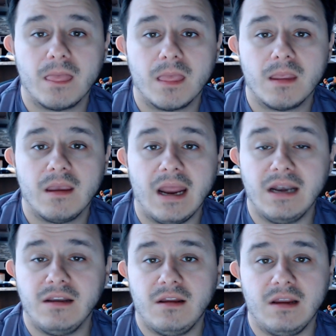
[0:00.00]
And
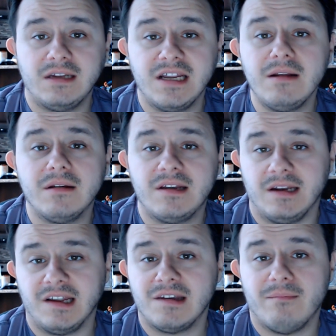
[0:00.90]
it
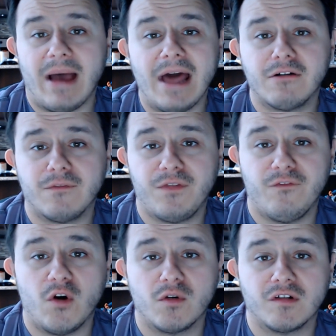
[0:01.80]
doesn't matter if the
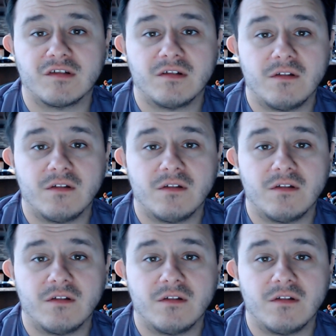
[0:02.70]
voters